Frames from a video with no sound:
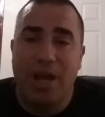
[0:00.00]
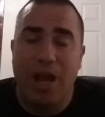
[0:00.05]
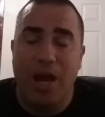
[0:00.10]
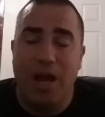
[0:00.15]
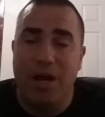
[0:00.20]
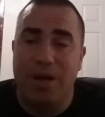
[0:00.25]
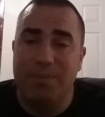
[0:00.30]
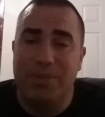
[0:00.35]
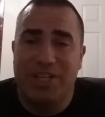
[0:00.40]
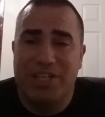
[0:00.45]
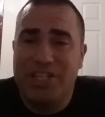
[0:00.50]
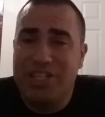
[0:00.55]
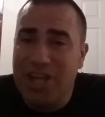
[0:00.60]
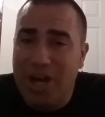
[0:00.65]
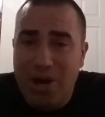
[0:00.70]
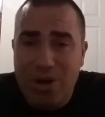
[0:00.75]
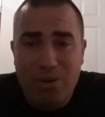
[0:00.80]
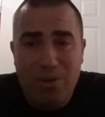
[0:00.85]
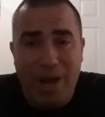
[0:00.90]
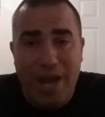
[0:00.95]
The
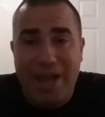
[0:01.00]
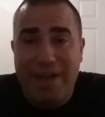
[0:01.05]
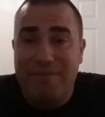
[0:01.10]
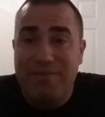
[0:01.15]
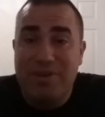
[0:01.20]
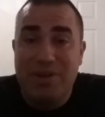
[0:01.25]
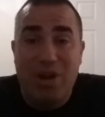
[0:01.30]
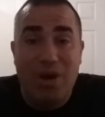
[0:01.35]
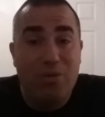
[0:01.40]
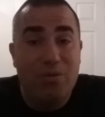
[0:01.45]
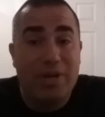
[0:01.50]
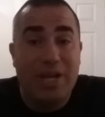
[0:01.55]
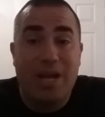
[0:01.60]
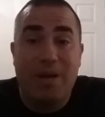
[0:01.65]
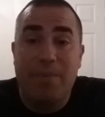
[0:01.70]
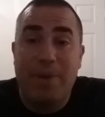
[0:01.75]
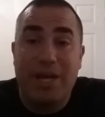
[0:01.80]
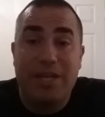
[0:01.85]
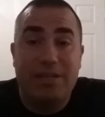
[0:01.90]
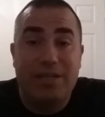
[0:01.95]
show, I have no
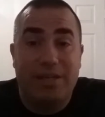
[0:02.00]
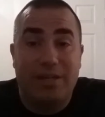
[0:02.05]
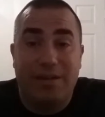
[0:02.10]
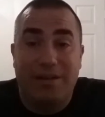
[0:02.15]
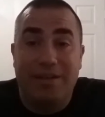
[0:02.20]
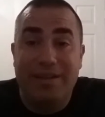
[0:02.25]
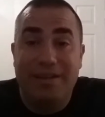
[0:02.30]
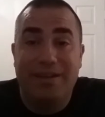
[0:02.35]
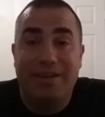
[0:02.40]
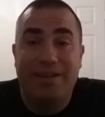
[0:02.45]
damn idea.